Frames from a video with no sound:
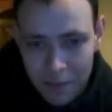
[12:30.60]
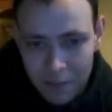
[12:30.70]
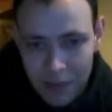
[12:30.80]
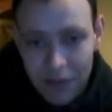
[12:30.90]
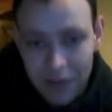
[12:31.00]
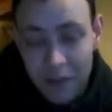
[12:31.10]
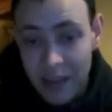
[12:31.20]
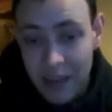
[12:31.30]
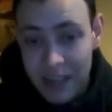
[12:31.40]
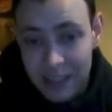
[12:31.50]
after
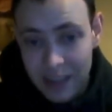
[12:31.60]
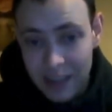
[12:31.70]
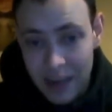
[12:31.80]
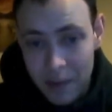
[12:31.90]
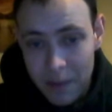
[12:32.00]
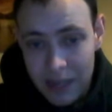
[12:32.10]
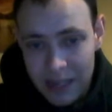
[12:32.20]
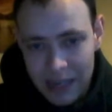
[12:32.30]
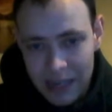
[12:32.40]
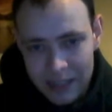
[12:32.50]
this, they made
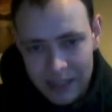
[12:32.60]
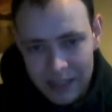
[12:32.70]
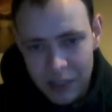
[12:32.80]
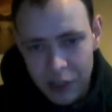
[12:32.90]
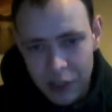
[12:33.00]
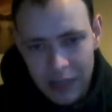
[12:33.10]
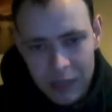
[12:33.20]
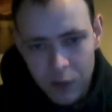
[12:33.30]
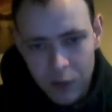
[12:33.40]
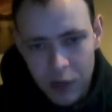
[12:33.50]
Tonight's Decision,
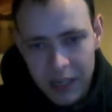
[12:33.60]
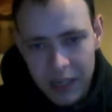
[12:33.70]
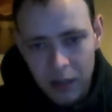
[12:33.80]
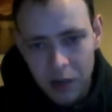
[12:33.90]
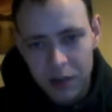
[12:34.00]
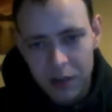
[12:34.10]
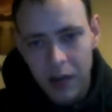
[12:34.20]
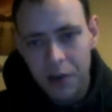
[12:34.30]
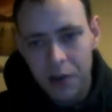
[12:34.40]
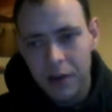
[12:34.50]
Last Third Deal Gone
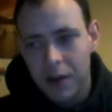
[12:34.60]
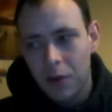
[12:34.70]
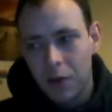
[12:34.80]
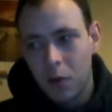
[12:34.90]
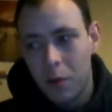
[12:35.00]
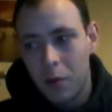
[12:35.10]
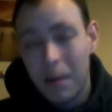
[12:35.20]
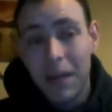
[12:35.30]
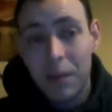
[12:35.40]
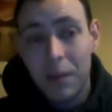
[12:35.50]
Down, where in my
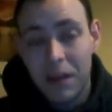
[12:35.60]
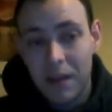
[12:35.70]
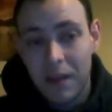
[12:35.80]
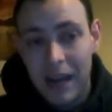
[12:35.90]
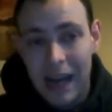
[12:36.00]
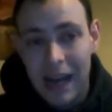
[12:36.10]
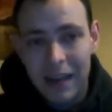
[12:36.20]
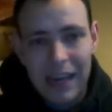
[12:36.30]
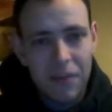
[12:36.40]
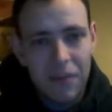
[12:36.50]
opinion they had a
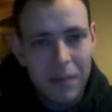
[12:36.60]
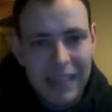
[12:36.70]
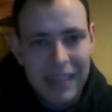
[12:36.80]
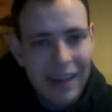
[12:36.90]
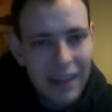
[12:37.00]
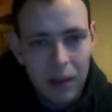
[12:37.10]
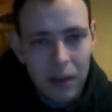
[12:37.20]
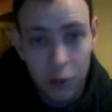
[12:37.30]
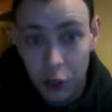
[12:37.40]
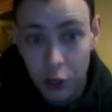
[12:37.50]
kind of metallic
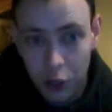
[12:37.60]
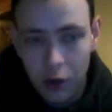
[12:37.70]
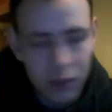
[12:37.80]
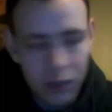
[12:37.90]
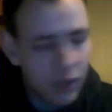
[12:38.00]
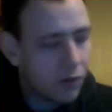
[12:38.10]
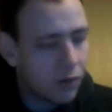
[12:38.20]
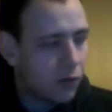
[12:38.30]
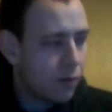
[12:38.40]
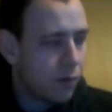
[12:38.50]
The Cure sound. If
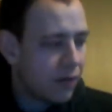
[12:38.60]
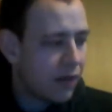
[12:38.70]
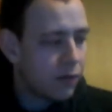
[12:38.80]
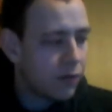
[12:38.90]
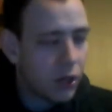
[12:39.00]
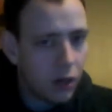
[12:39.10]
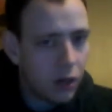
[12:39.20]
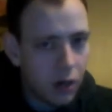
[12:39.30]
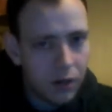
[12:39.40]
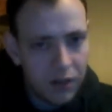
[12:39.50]
you're a big fan of The
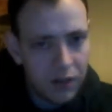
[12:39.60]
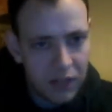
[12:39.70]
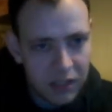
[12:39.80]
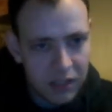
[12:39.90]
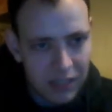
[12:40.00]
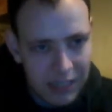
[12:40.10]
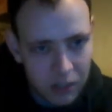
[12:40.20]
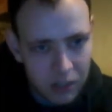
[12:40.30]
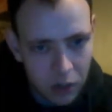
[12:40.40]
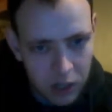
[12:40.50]
Cure and you've never listened to
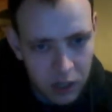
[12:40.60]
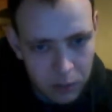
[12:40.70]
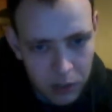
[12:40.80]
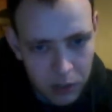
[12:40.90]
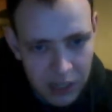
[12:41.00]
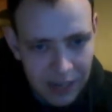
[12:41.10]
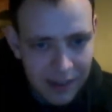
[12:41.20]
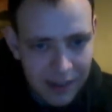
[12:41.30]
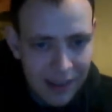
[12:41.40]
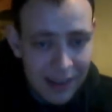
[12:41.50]
Katatonia's music,
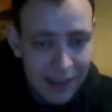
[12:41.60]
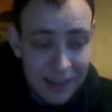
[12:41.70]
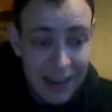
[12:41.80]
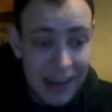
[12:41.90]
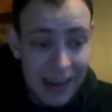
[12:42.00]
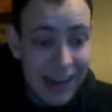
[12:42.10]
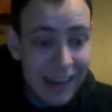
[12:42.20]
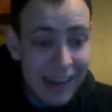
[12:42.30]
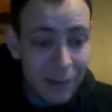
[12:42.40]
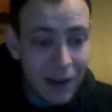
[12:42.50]
then I
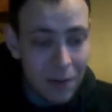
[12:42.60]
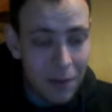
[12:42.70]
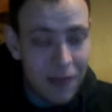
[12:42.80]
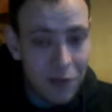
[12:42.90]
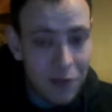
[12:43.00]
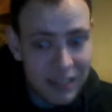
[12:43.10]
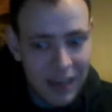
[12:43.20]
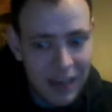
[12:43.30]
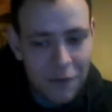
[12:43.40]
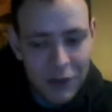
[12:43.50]
highly recommend. There is
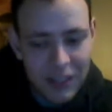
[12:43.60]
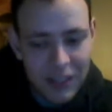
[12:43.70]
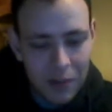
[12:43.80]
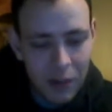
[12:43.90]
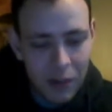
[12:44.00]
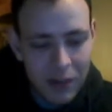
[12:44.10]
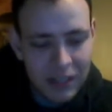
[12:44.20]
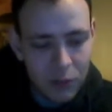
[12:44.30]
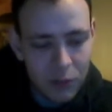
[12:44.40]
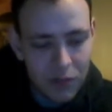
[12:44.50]
definite
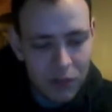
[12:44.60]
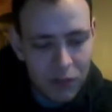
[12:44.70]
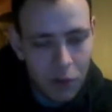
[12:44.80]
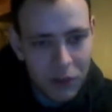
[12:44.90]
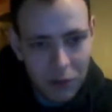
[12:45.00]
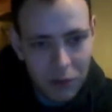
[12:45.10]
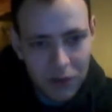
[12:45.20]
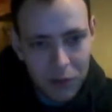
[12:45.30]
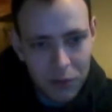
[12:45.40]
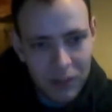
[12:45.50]
similarities with Mr. Robert
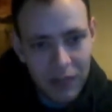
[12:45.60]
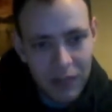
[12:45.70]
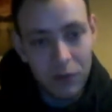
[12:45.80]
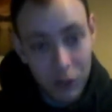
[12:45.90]
Smith's music with